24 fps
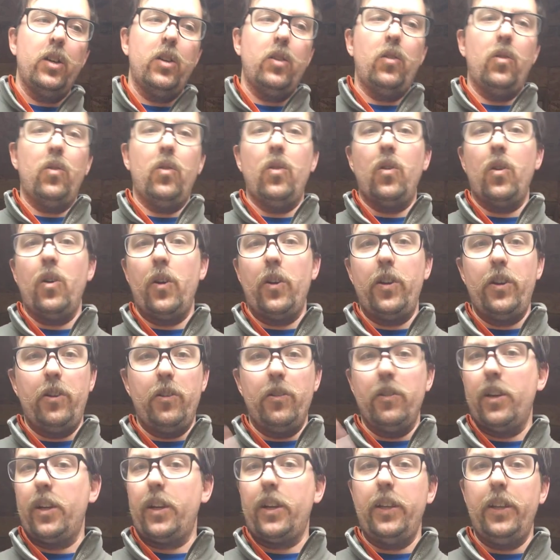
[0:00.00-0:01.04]
or you're
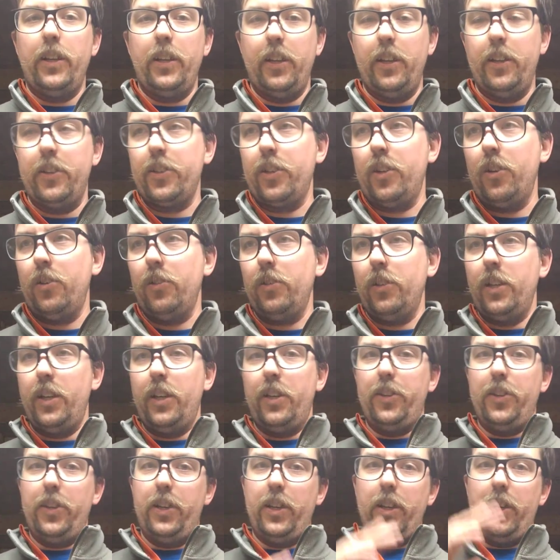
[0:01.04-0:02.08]
not going to hit it at all,
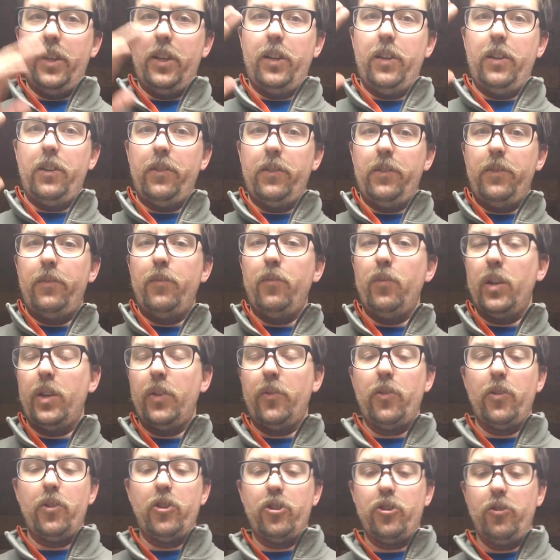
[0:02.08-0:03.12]
and then whatever
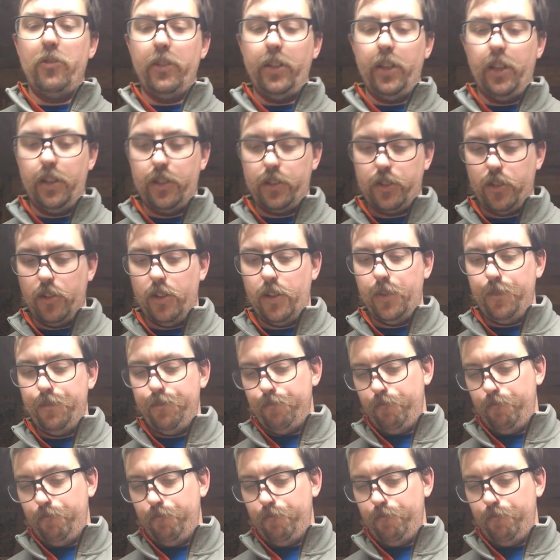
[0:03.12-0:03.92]
you're shooting at is gone.